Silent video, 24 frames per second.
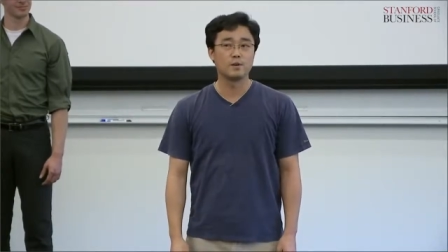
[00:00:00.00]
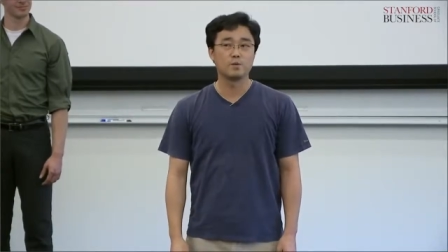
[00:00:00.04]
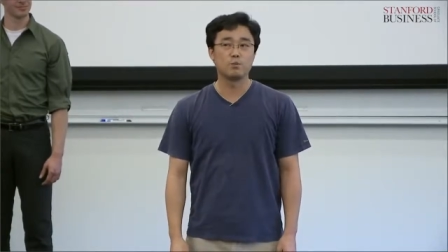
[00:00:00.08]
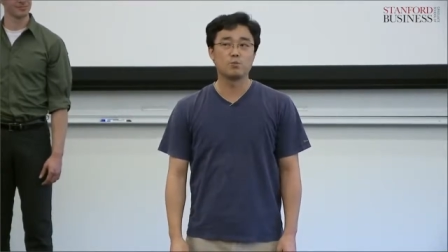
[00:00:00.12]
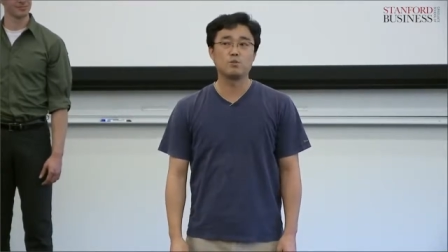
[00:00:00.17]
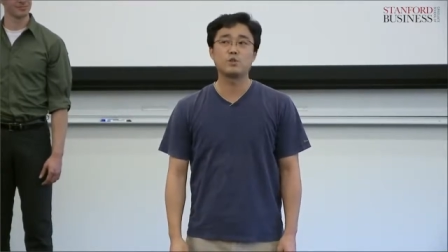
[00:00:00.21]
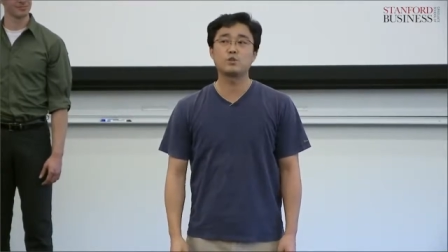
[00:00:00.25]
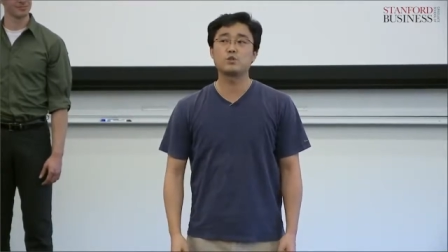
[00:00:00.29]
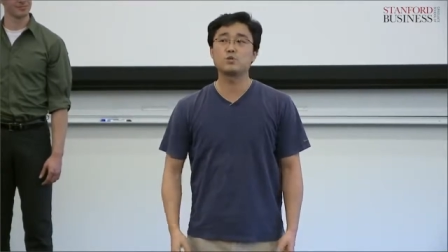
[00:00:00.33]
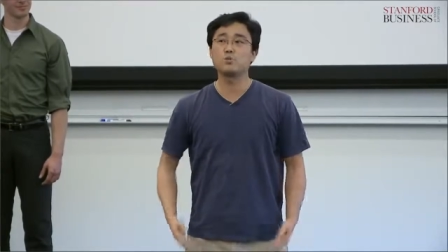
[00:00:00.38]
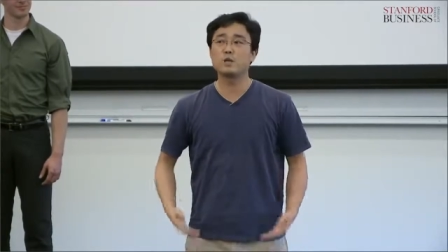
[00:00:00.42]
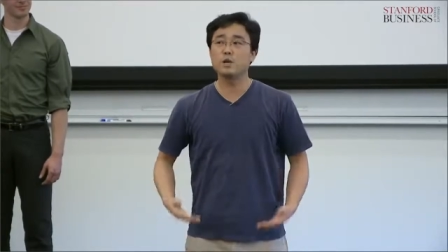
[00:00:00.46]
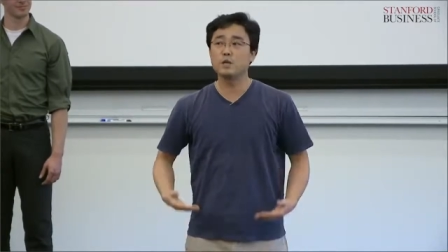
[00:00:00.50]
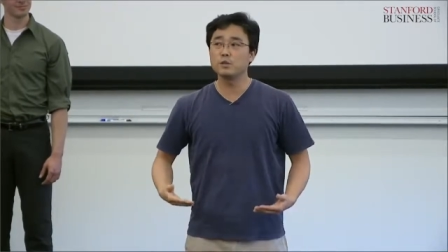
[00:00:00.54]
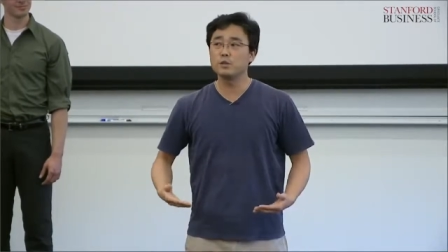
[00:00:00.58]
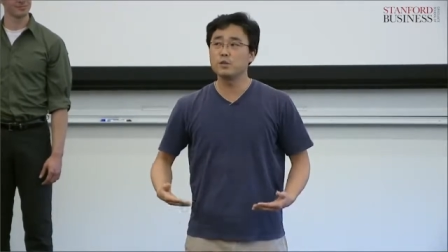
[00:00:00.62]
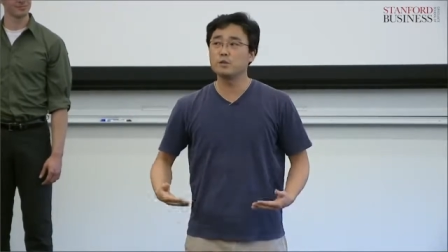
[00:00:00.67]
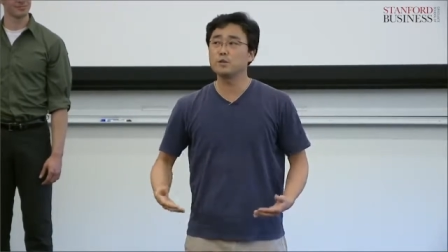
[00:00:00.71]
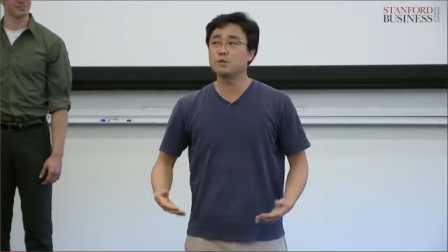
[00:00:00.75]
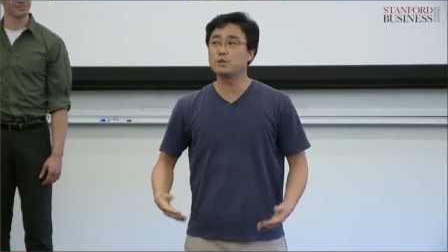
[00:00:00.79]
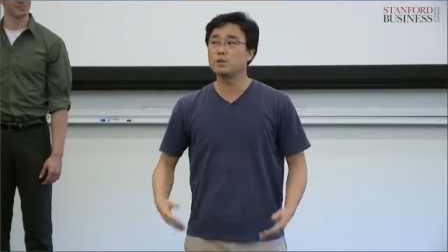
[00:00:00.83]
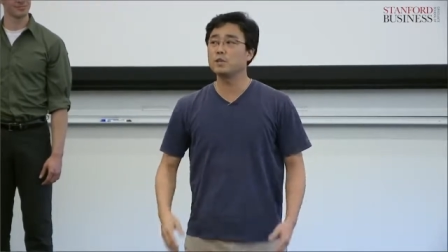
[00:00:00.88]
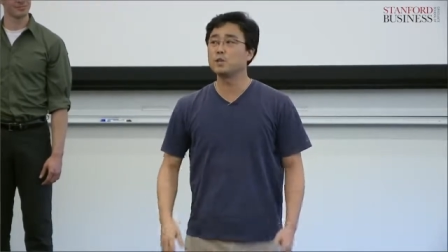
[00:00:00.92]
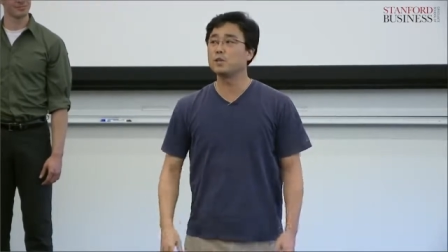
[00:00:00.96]
Which one do
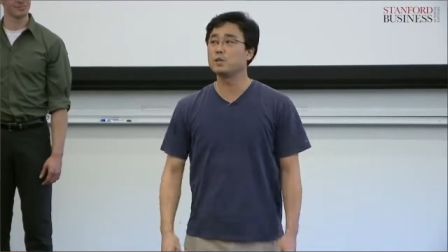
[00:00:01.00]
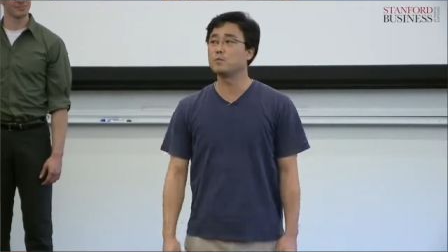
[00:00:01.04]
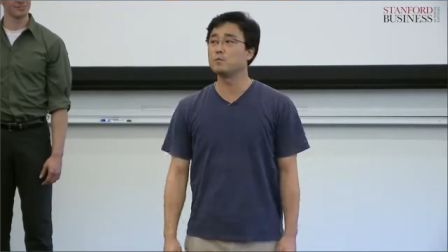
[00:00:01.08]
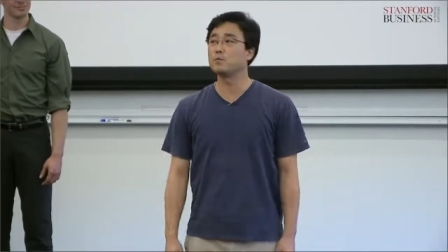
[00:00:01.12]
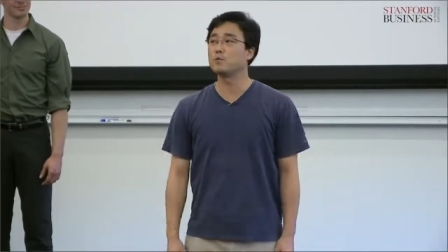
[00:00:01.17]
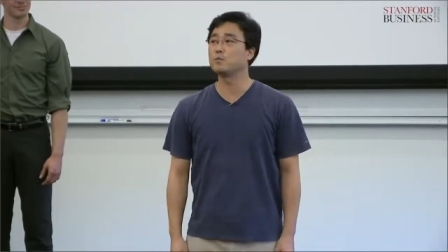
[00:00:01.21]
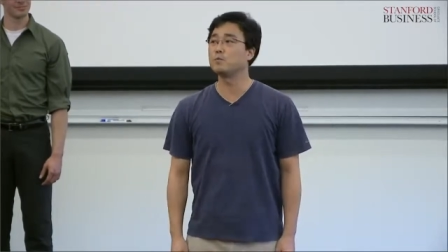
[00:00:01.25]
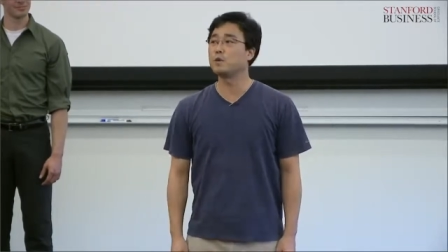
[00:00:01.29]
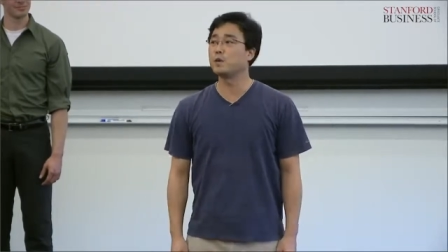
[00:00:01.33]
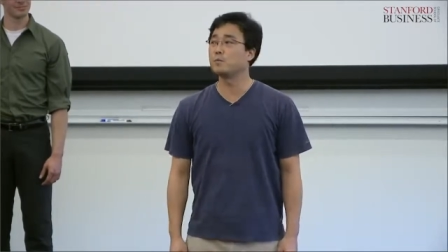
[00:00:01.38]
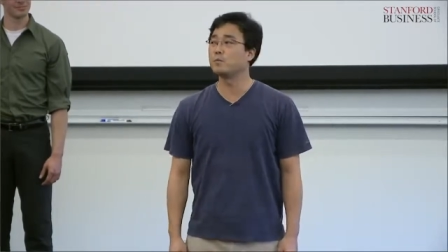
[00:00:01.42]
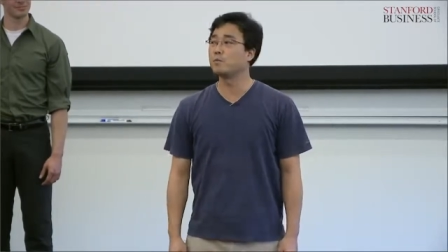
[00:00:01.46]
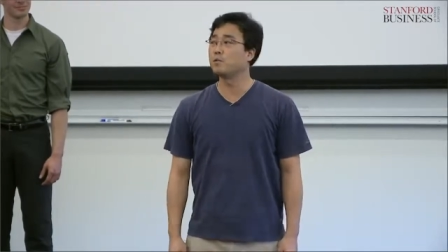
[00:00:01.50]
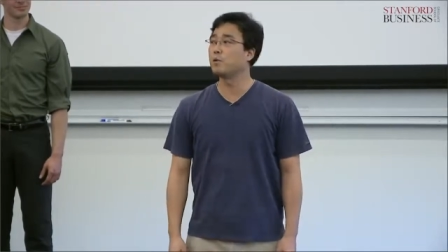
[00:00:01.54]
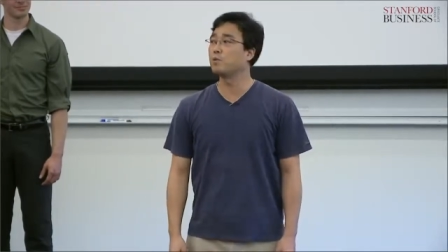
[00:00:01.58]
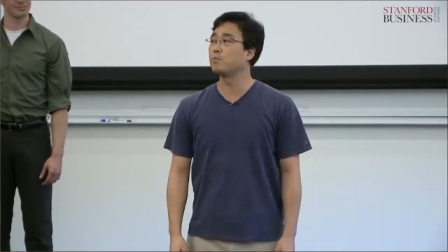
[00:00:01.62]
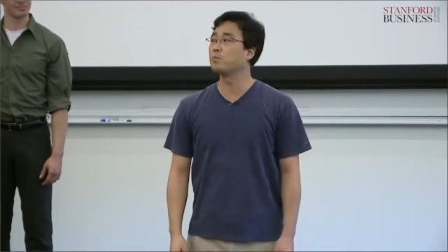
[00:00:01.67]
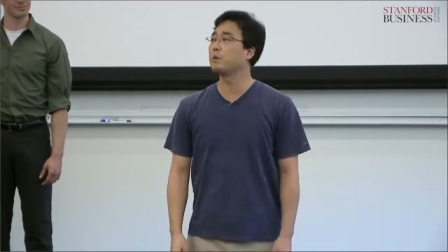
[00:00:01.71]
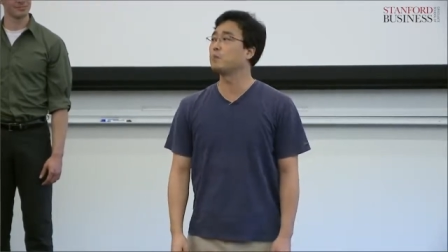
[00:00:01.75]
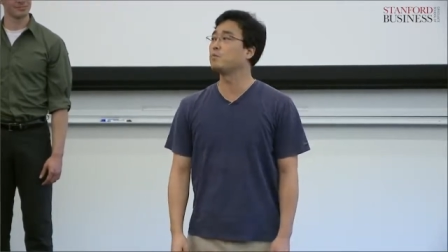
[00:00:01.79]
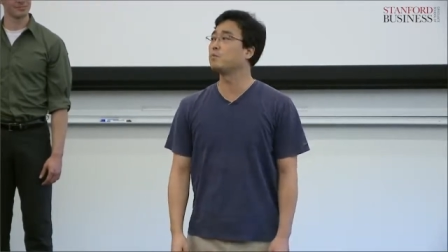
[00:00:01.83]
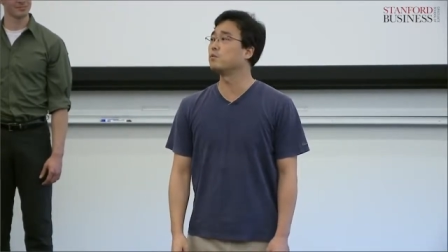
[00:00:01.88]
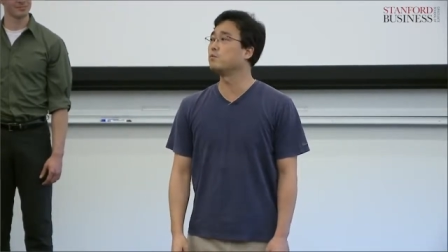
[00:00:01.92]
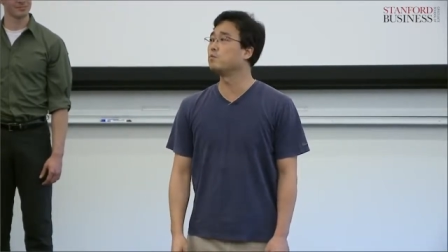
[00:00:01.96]
you think would make more
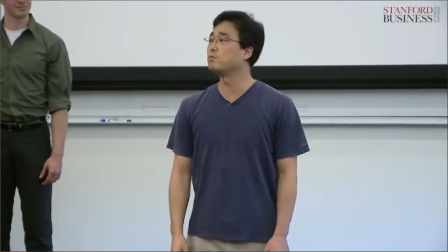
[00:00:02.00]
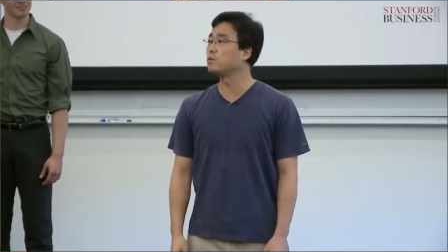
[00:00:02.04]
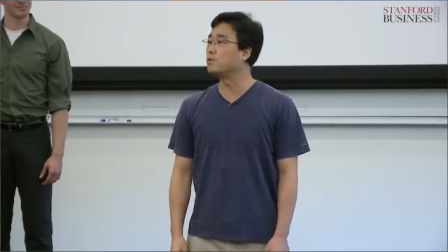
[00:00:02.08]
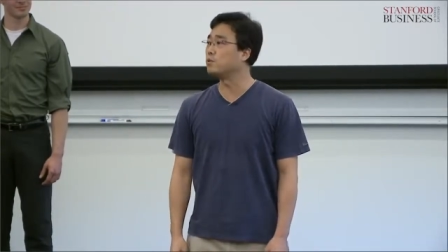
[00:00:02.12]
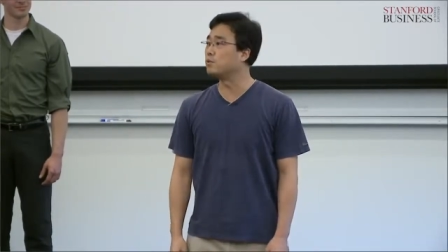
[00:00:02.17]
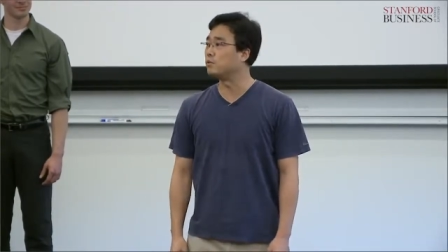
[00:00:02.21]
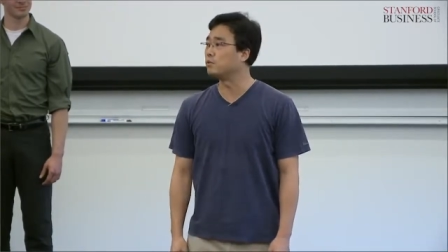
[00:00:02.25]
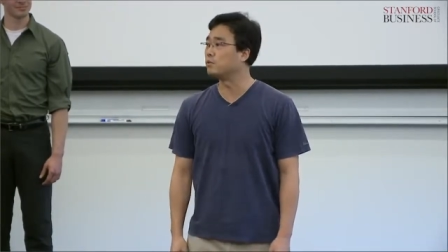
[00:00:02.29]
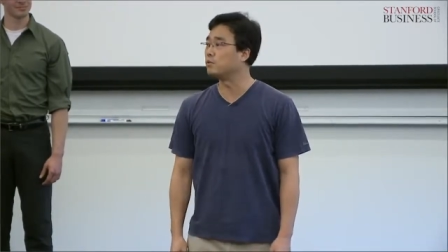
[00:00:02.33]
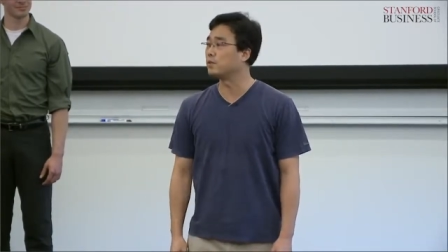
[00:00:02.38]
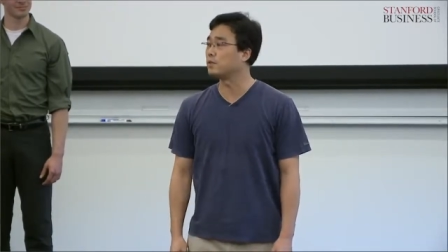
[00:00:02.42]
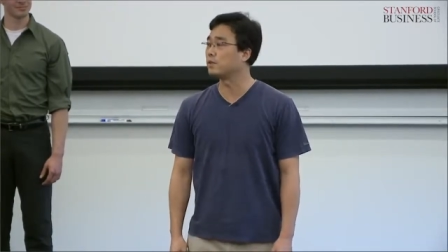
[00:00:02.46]
people move?